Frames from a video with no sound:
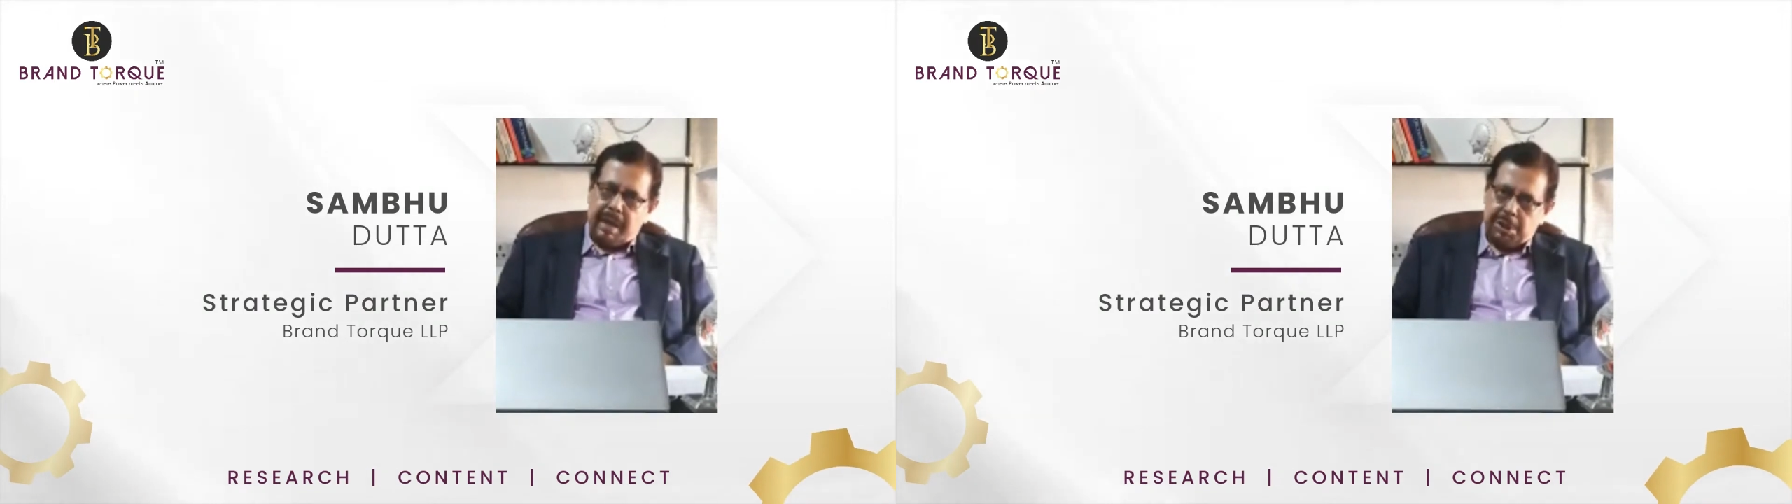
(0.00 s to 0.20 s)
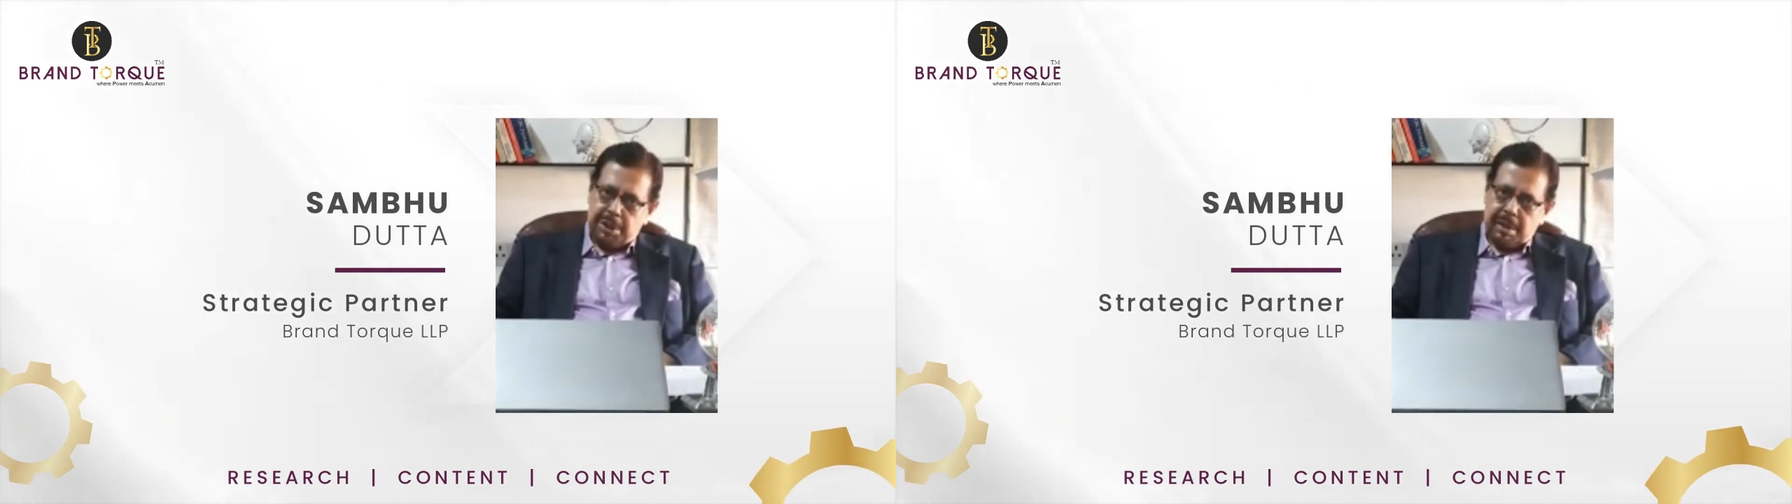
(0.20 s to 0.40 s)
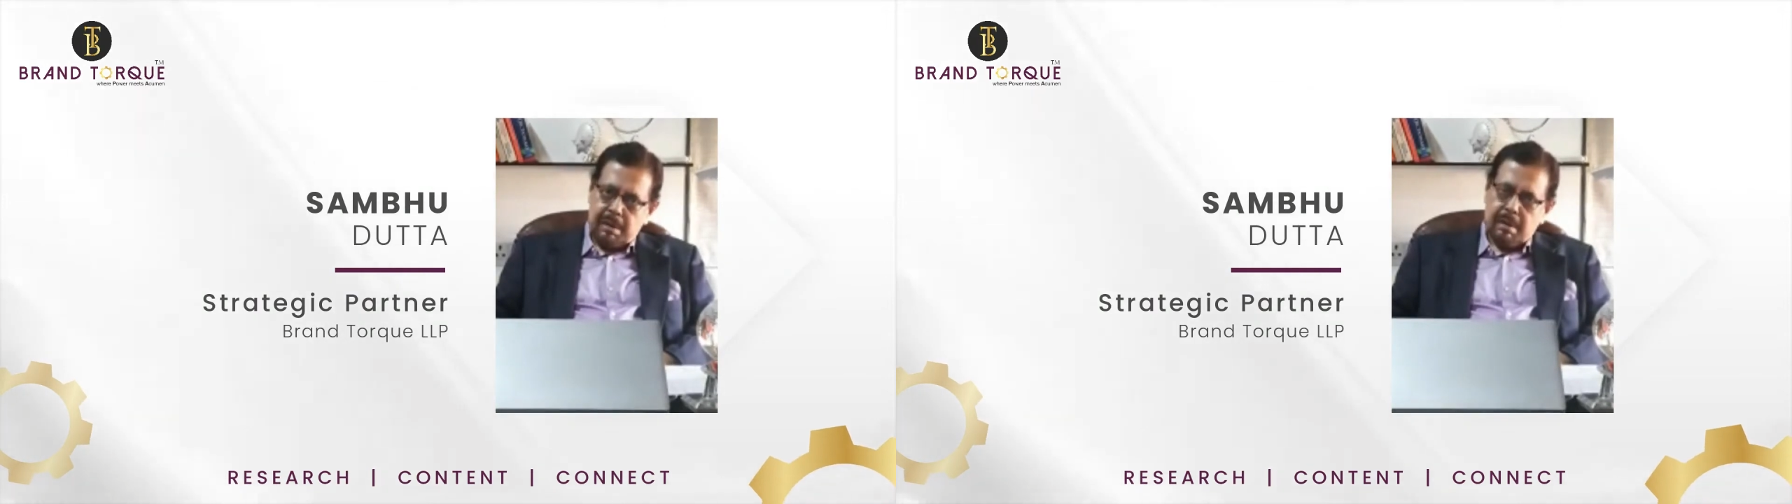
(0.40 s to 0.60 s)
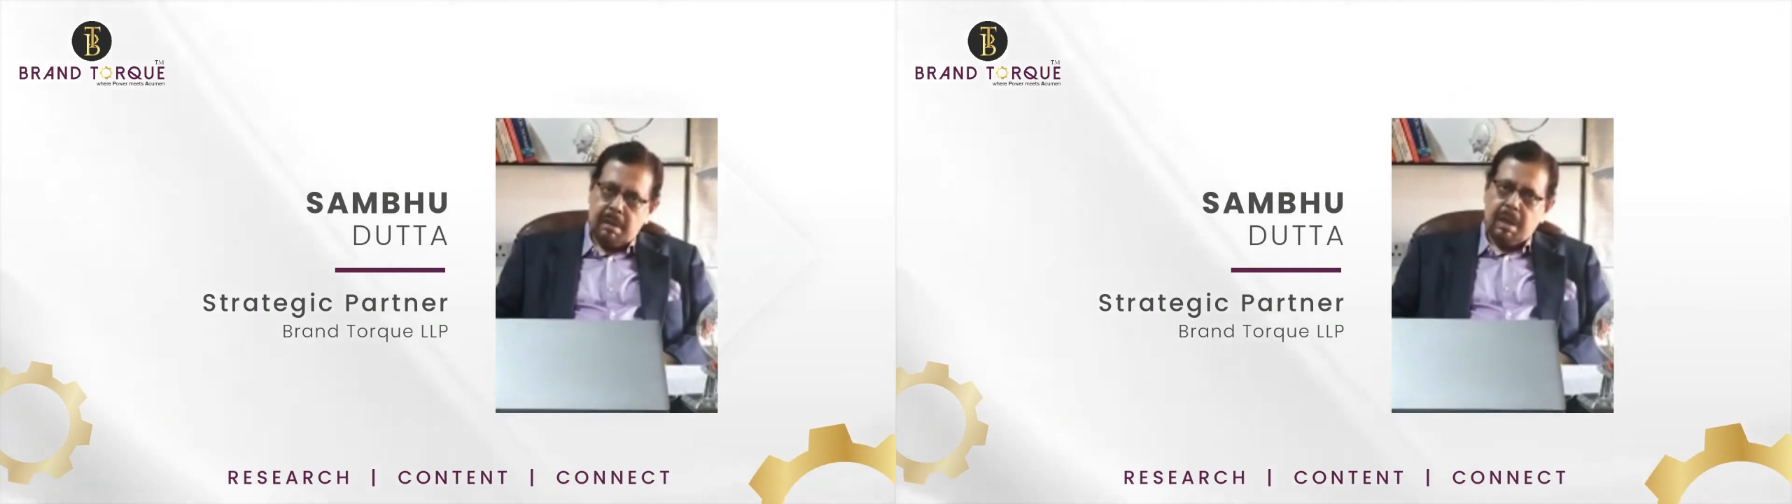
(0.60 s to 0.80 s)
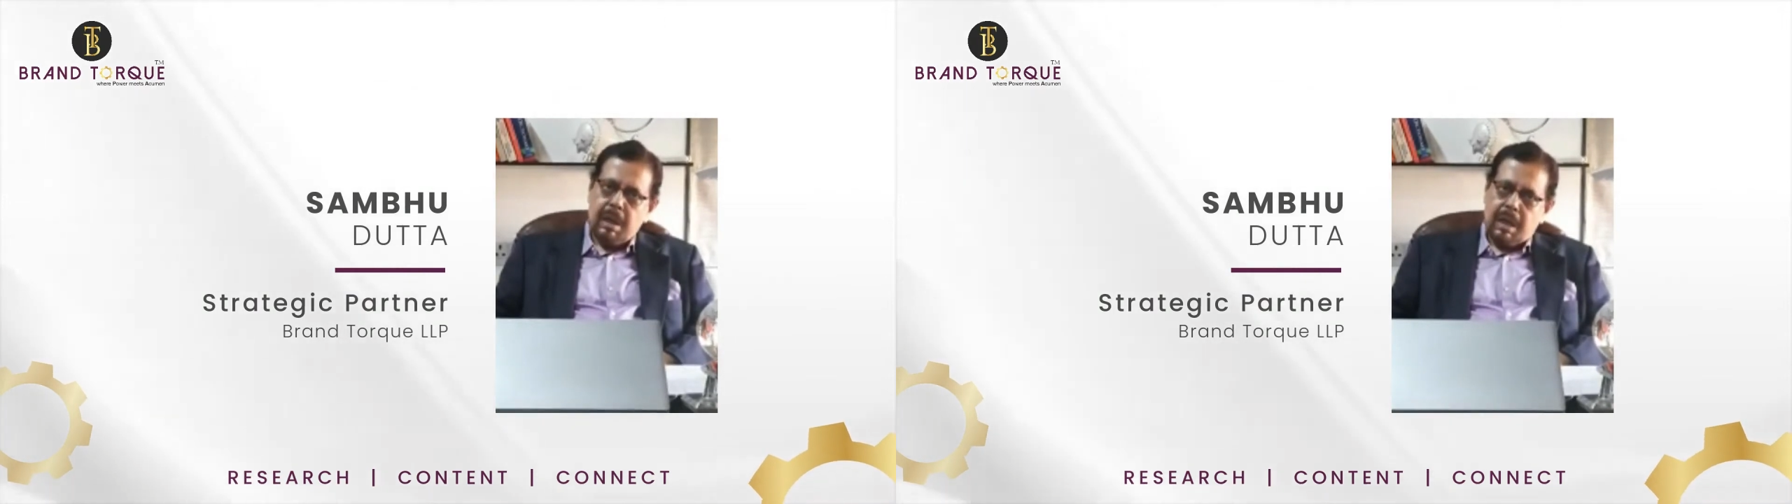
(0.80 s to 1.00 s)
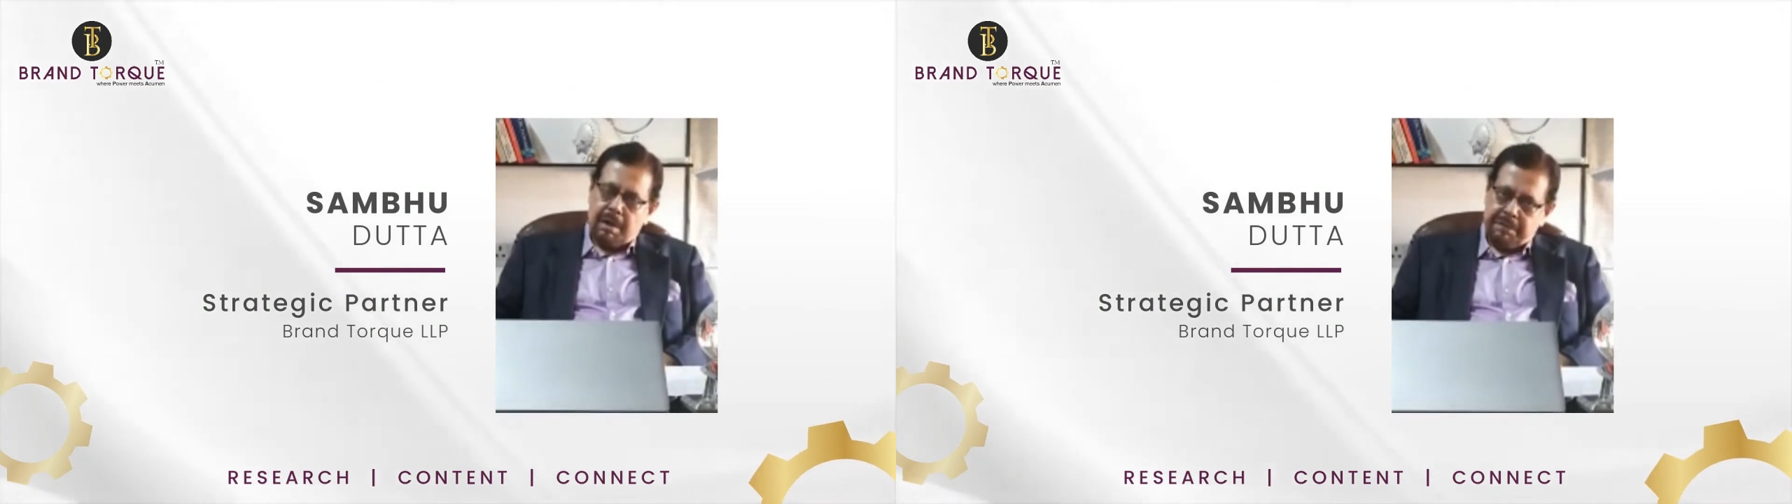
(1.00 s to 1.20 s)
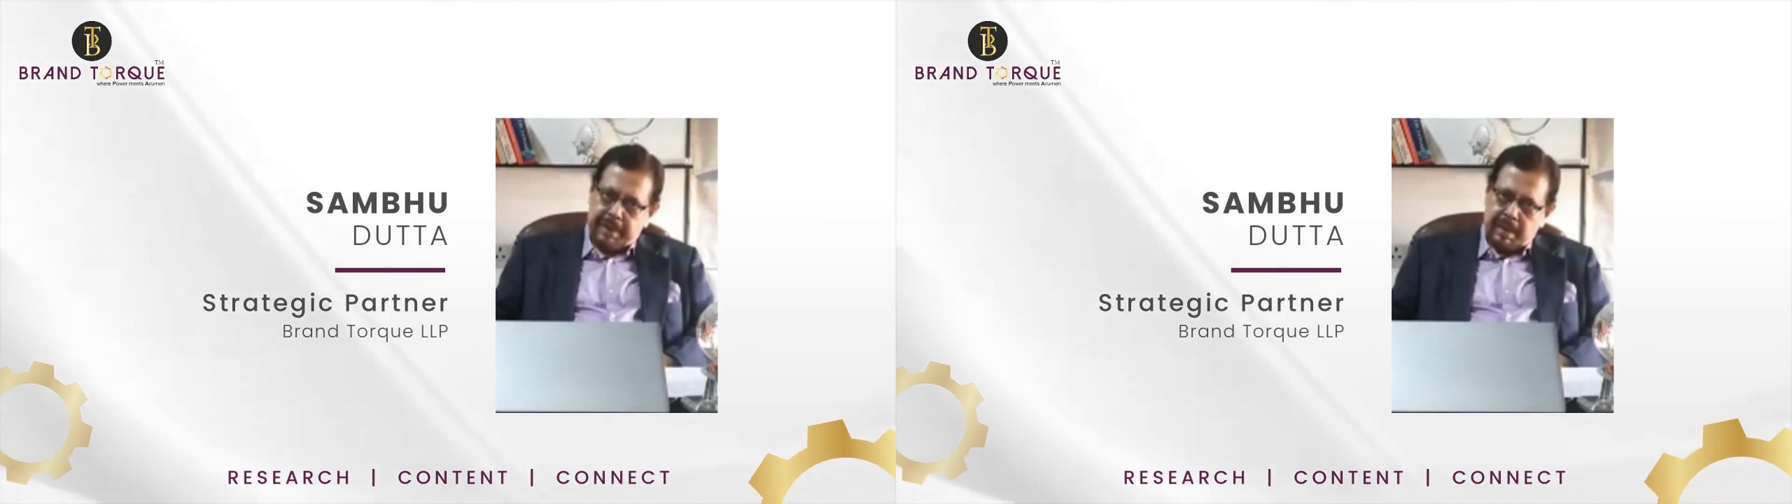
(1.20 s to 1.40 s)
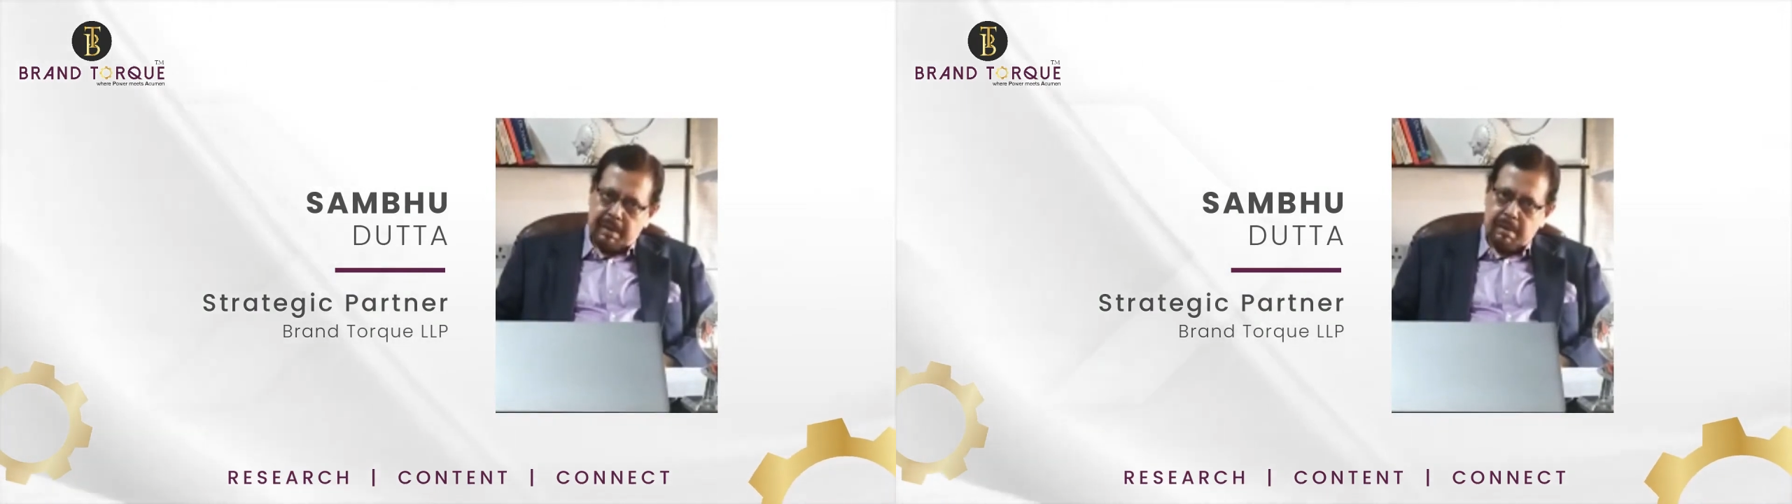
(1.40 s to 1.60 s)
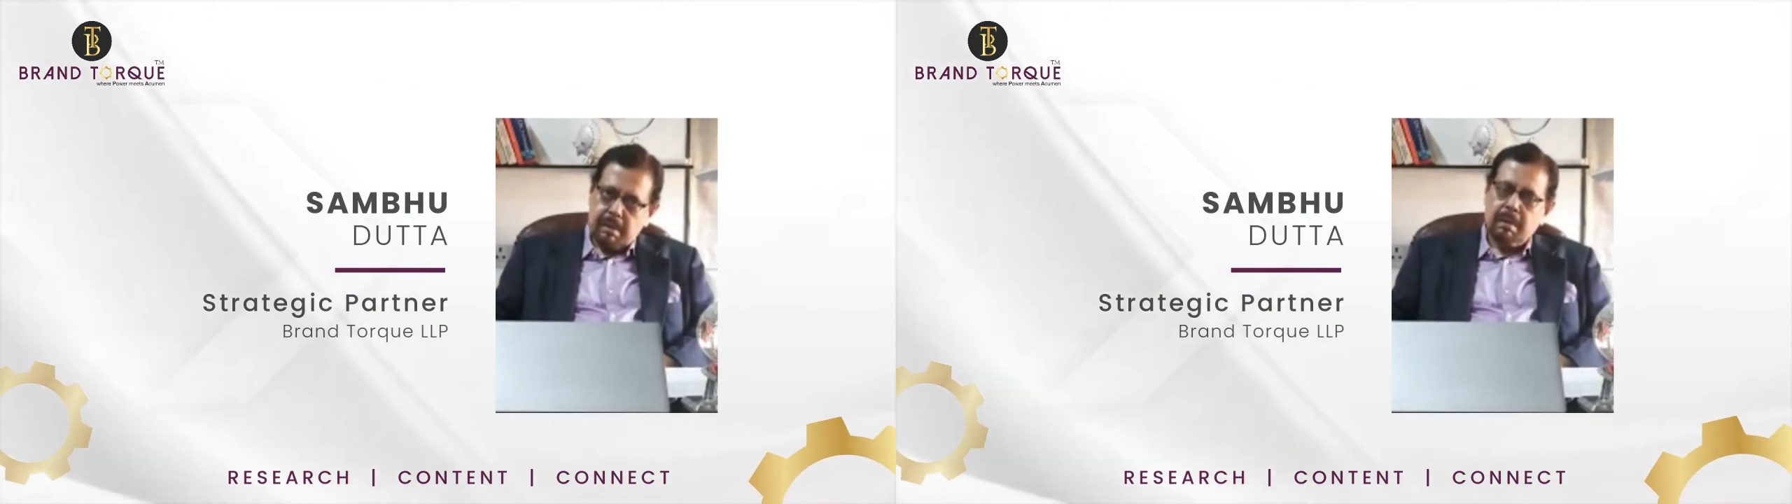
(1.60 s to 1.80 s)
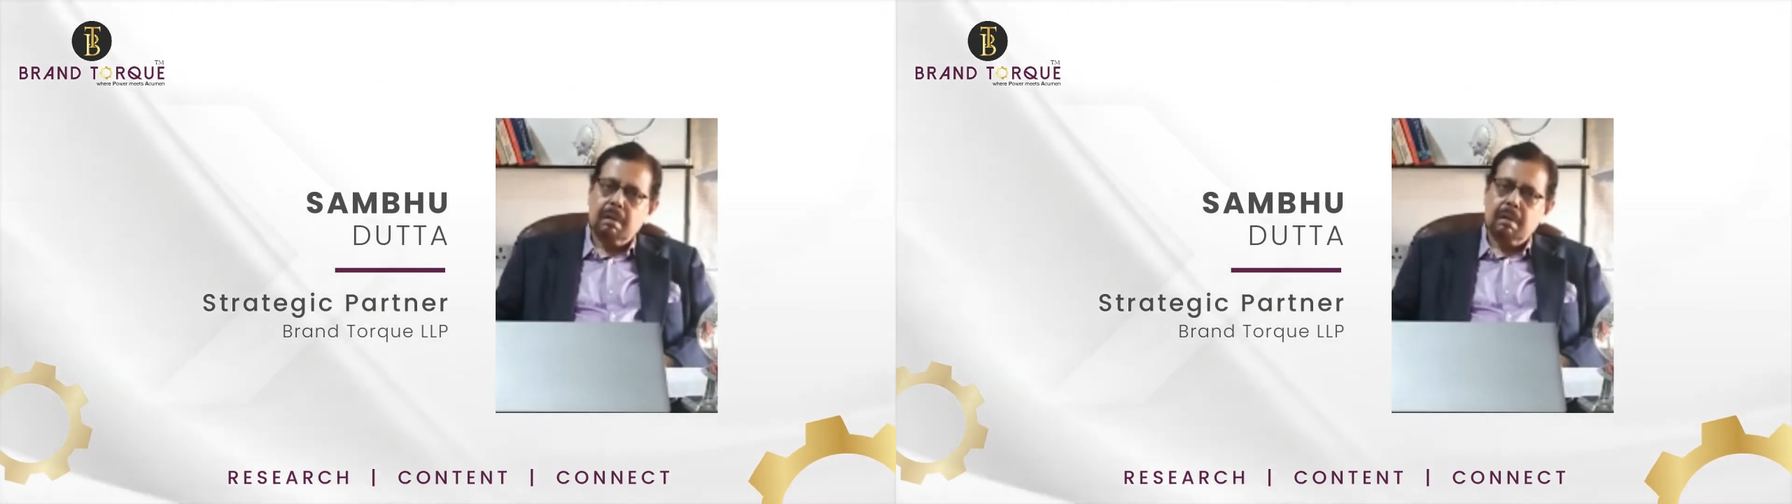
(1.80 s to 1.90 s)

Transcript: Asia, Africa,